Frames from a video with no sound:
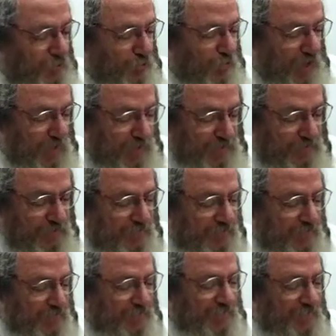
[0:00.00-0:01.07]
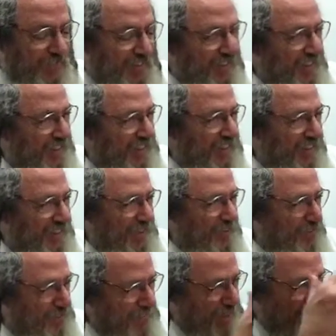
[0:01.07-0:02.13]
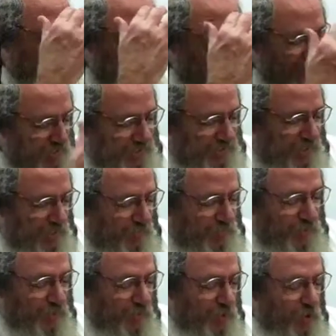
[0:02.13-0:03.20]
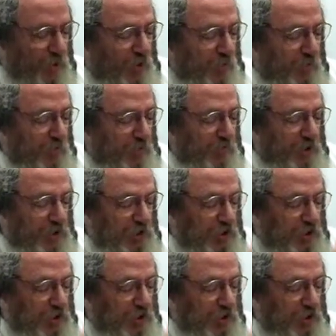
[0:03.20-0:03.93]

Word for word: grave and he buried himself from the